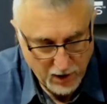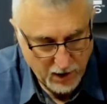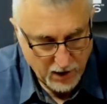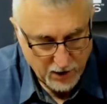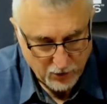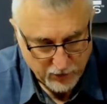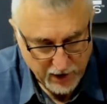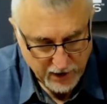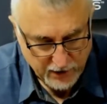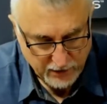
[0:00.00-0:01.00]

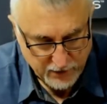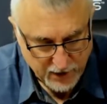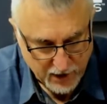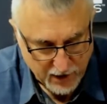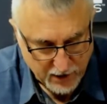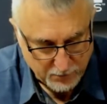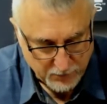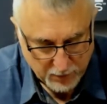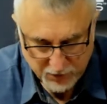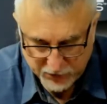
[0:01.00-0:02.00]
Okay,
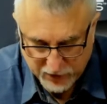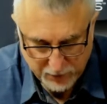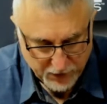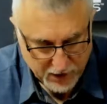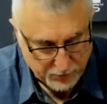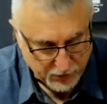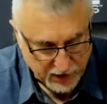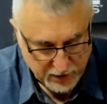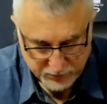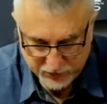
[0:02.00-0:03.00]
I'm going to skip a couple
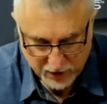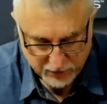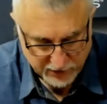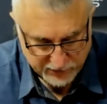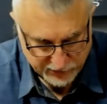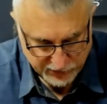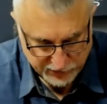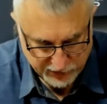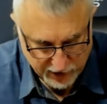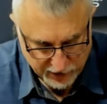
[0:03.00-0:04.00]
games down. Let's
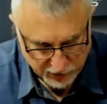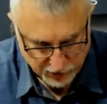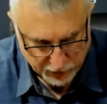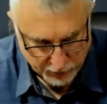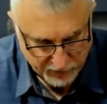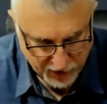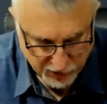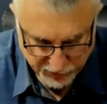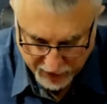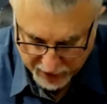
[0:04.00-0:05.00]
just take a look at the
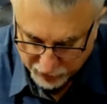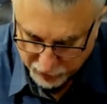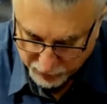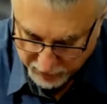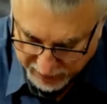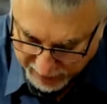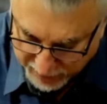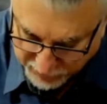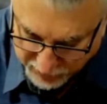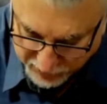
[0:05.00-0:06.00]
revenge factors with
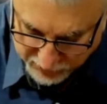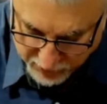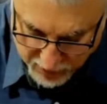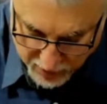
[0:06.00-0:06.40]
Kansas.